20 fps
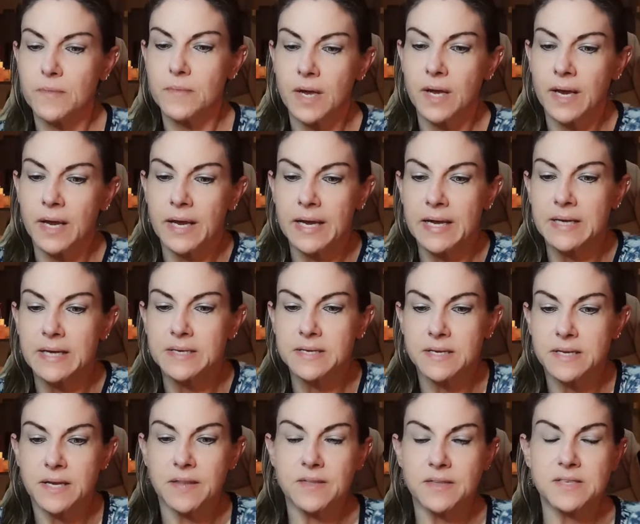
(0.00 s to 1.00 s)
And
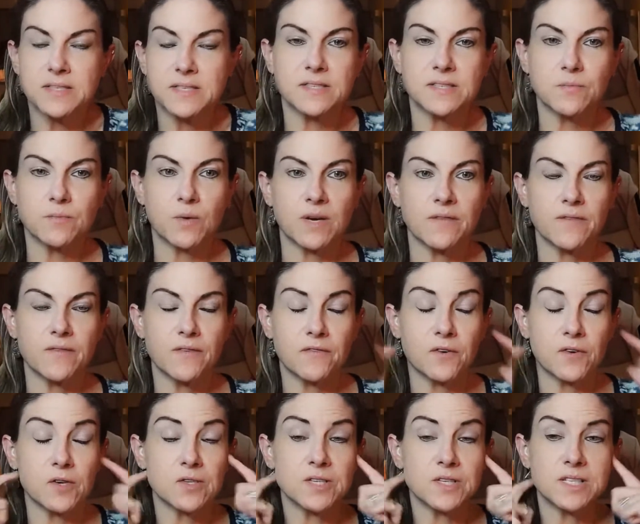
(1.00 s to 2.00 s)
this is one of the
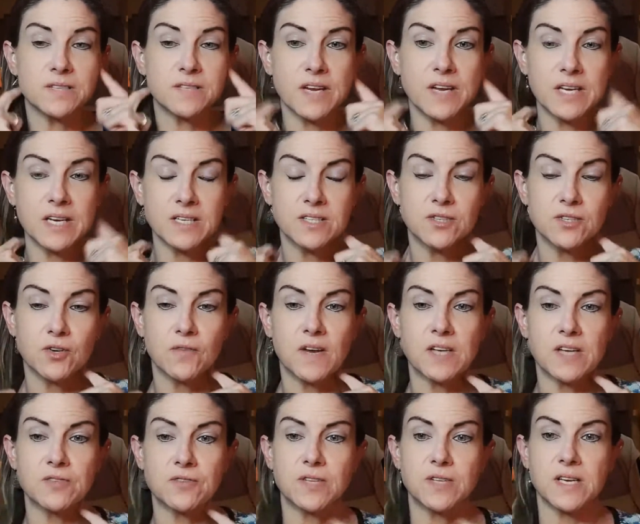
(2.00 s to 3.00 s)
first vagus nerve
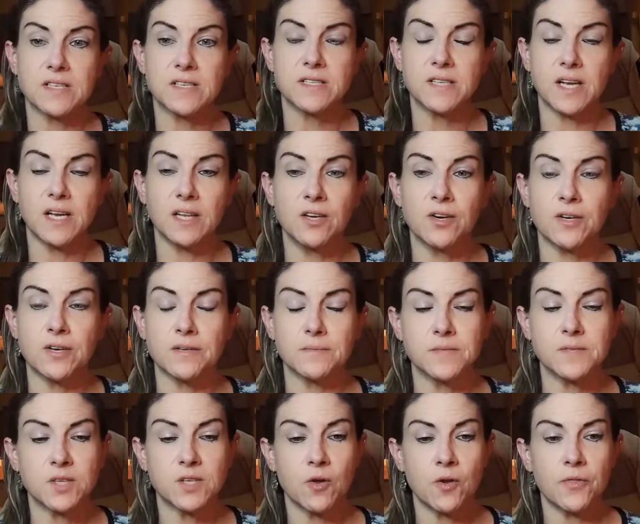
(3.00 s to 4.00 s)
exercises I learned. It's
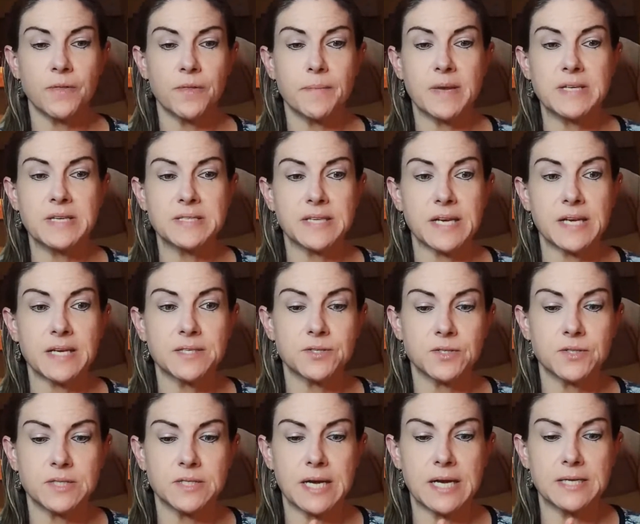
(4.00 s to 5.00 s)
called the basic
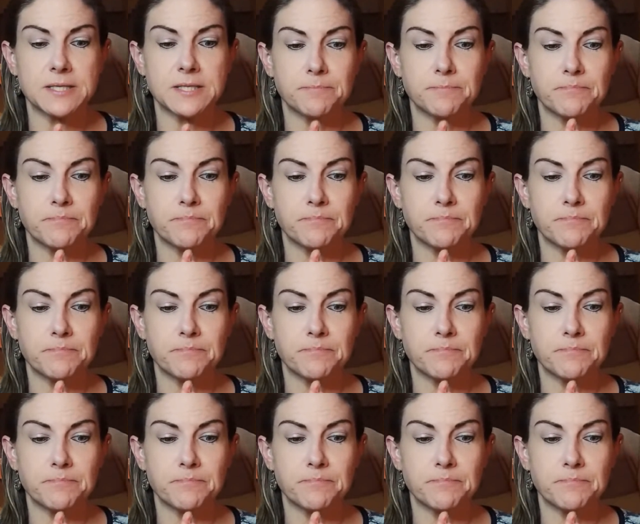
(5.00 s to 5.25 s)
exercise.